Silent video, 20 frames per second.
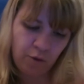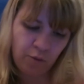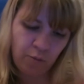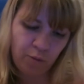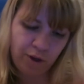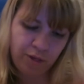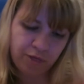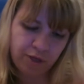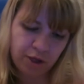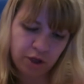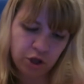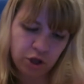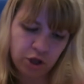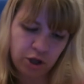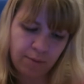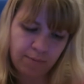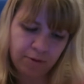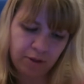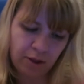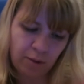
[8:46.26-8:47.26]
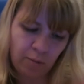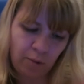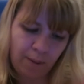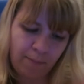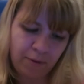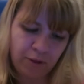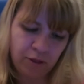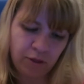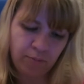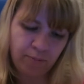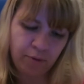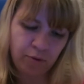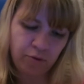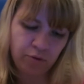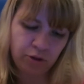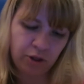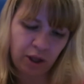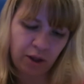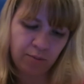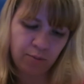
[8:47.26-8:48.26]
Filled with ships, weapons,
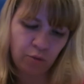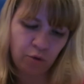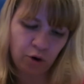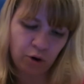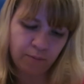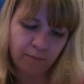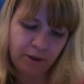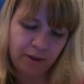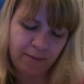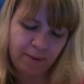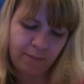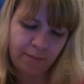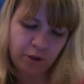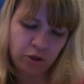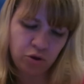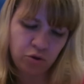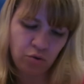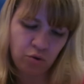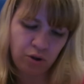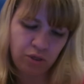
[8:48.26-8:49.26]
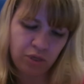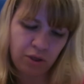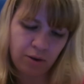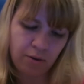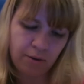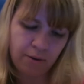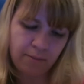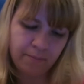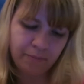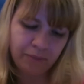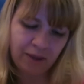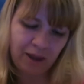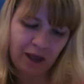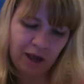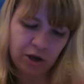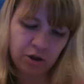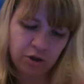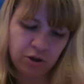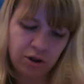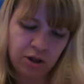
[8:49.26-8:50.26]
boosts, and more. Beam up and join the
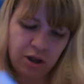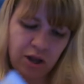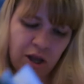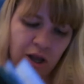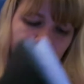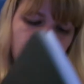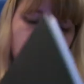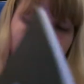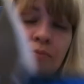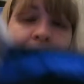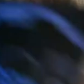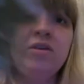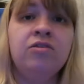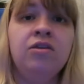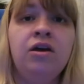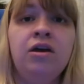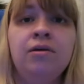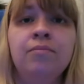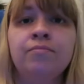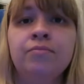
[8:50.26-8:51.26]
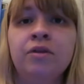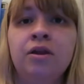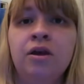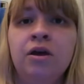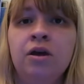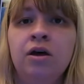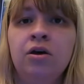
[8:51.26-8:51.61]
action today on your PC.